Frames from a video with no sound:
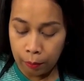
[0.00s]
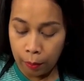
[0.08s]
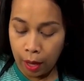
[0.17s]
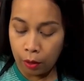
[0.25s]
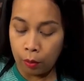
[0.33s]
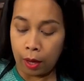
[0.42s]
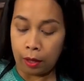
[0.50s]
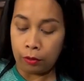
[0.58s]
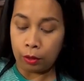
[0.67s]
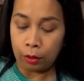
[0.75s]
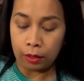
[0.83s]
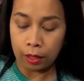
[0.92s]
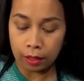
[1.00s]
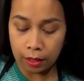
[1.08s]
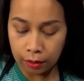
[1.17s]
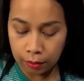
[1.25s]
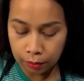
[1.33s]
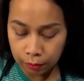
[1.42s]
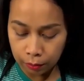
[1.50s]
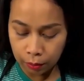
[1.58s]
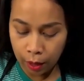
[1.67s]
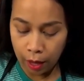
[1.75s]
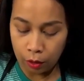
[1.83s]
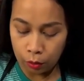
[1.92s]
By the way, if you think,
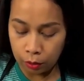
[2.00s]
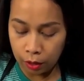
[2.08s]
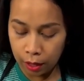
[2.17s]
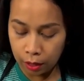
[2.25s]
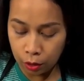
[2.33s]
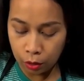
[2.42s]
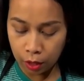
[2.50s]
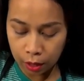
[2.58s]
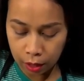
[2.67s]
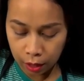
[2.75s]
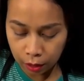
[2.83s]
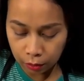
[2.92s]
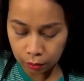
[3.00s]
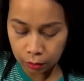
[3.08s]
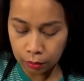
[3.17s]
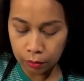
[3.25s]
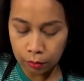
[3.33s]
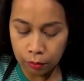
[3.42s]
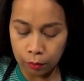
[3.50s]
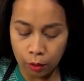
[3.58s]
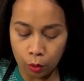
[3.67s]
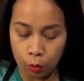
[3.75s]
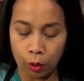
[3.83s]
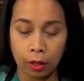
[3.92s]
I don't find it green enough,
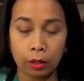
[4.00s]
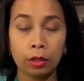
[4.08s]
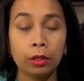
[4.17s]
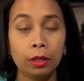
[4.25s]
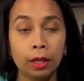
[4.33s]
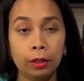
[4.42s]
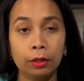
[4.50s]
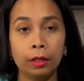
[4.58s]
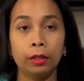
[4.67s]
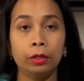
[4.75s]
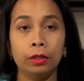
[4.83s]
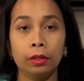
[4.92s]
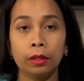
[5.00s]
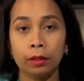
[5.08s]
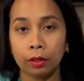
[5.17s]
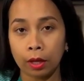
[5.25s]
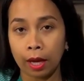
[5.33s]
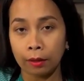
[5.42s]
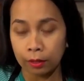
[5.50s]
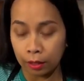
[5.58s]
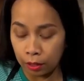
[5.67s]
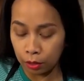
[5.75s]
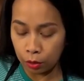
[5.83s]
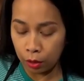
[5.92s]
you want it just like this. To have
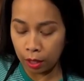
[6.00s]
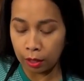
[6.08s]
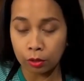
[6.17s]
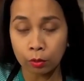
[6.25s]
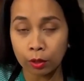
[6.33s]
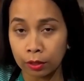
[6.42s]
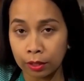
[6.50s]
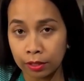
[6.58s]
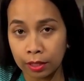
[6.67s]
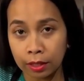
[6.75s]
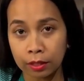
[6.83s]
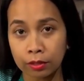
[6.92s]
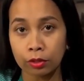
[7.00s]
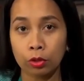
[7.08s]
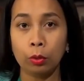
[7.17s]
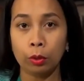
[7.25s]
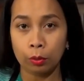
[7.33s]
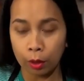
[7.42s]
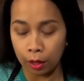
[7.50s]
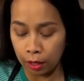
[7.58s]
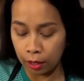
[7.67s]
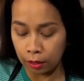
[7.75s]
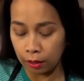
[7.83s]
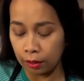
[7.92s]
it as green as what they sell in the
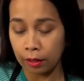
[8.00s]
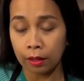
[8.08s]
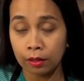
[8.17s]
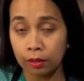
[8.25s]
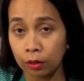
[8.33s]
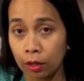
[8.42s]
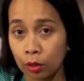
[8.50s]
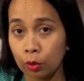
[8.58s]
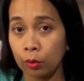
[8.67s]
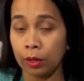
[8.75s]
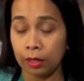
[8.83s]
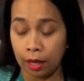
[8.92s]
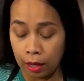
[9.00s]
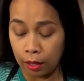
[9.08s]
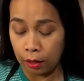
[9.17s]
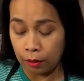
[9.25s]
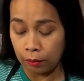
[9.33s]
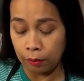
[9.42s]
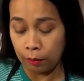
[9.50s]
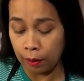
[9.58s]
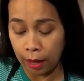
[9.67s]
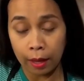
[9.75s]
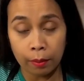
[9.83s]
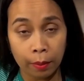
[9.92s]
supermarket, you can always add
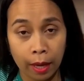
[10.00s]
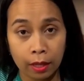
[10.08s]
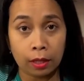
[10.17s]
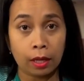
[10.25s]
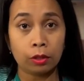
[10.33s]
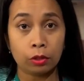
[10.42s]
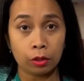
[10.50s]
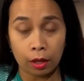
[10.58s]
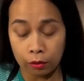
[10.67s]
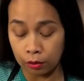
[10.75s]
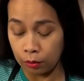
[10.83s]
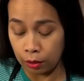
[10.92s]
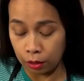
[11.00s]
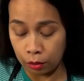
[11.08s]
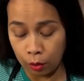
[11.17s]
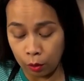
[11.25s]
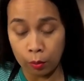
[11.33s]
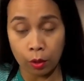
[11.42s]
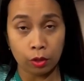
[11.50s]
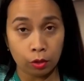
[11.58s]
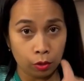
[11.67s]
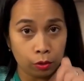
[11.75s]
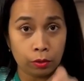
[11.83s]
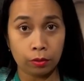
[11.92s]
pandan extract from the small
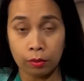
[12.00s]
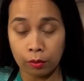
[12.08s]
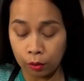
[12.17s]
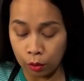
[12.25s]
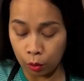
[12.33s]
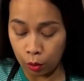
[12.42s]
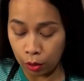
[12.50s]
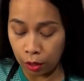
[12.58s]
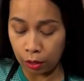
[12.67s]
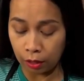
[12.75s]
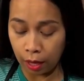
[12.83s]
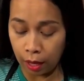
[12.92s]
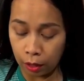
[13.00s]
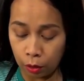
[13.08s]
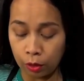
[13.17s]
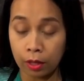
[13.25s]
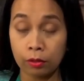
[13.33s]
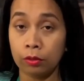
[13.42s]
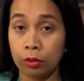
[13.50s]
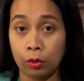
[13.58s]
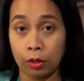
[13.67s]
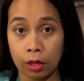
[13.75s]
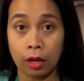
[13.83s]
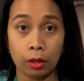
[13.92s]
bottle, or just add a green
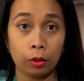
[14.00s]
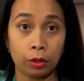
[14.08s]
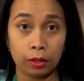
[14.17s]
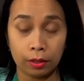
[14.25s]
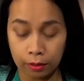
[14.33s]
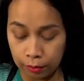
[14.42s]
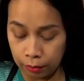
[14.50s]
food coloring.